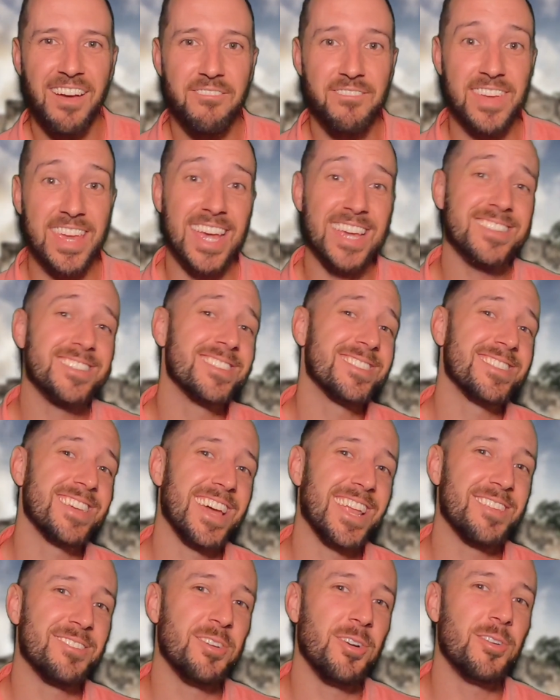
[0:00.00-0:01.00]
Fiesta
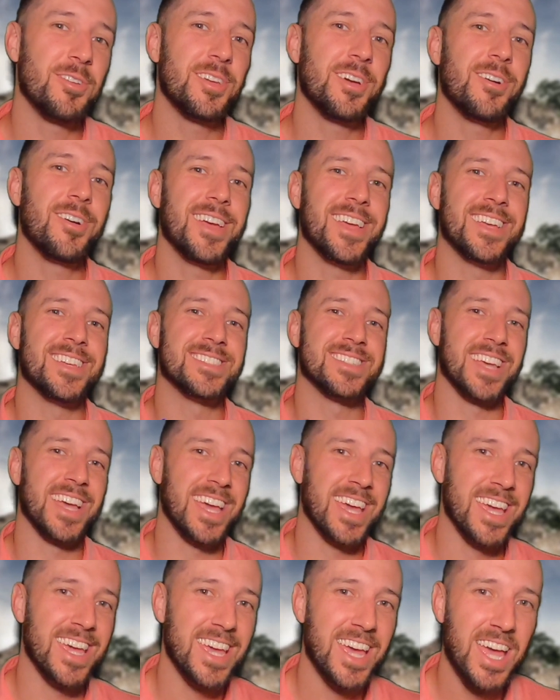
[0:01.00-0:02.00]
San Antonio is
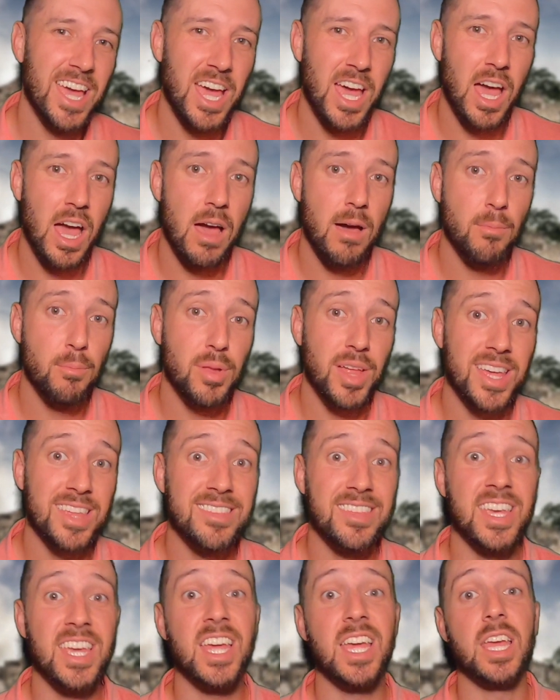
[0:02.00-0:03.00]
a place
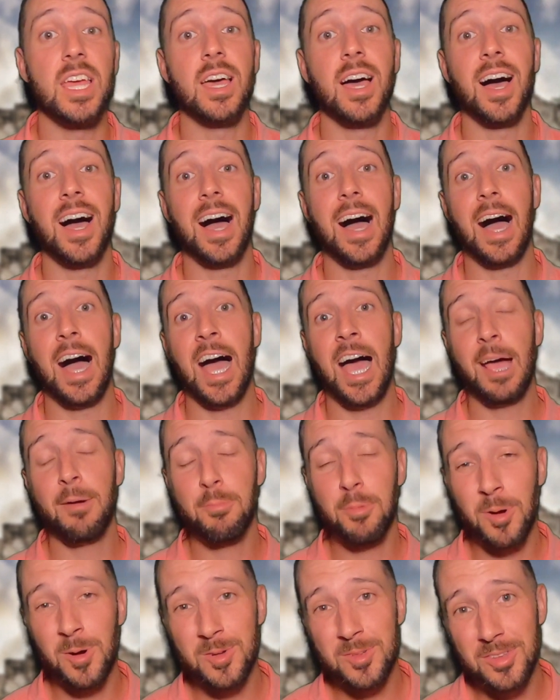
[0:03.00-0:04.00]
that I
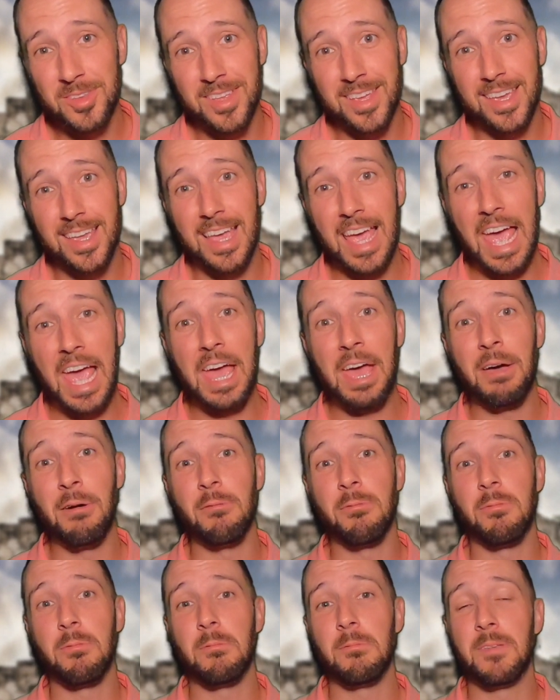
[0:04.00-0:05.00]
personally
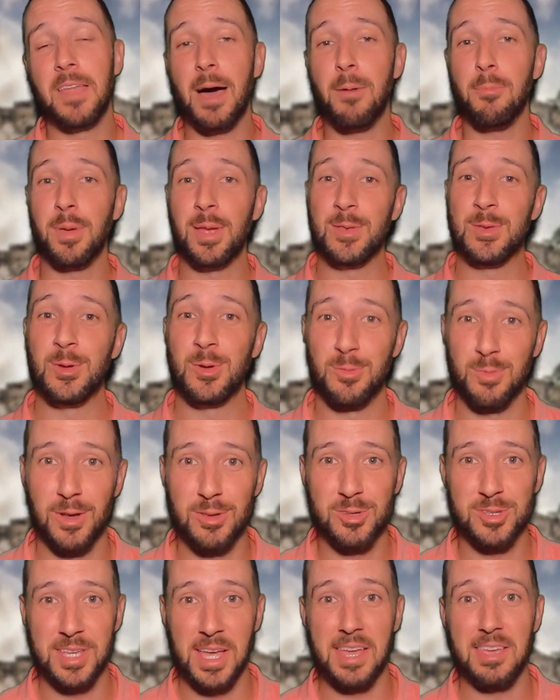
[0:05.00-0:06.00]
have not been to as much
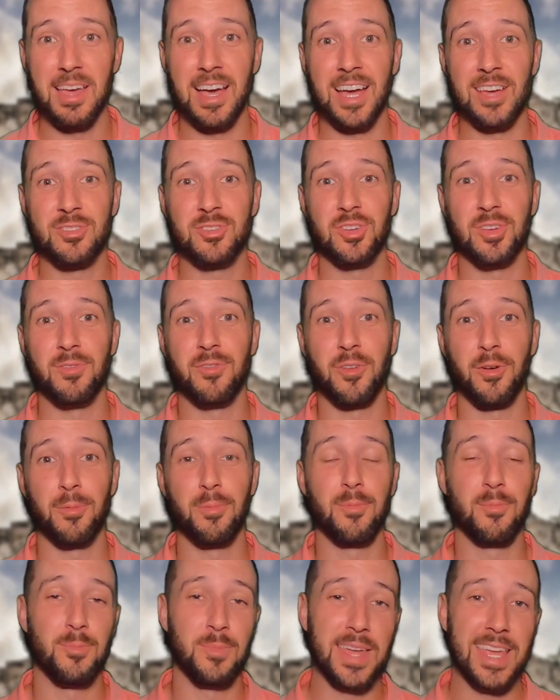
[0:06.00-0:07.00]
as I should for
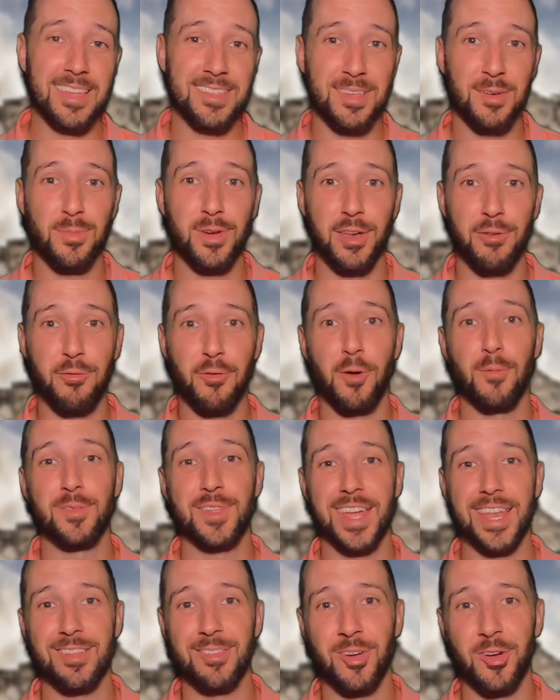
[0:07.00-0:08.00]
being somebody from
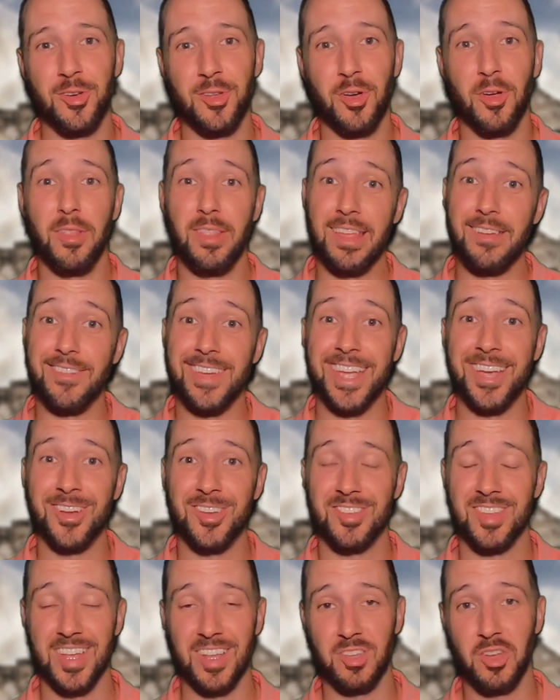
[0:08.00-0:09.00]
San Antonio and living here in
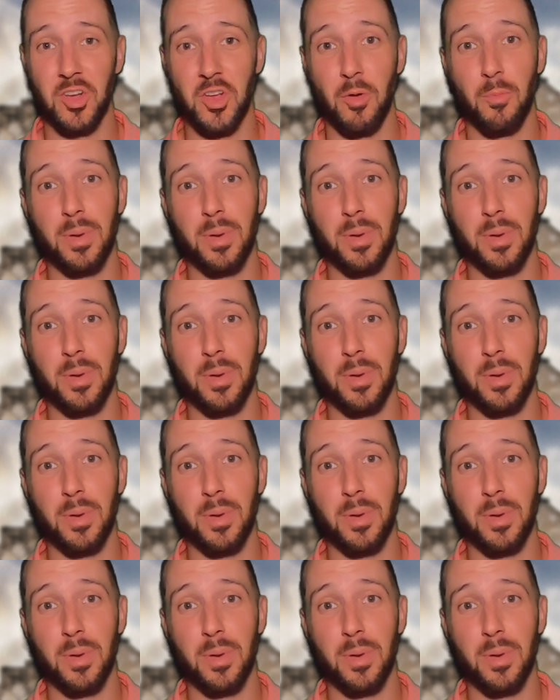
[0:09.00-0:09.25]
San Antonio.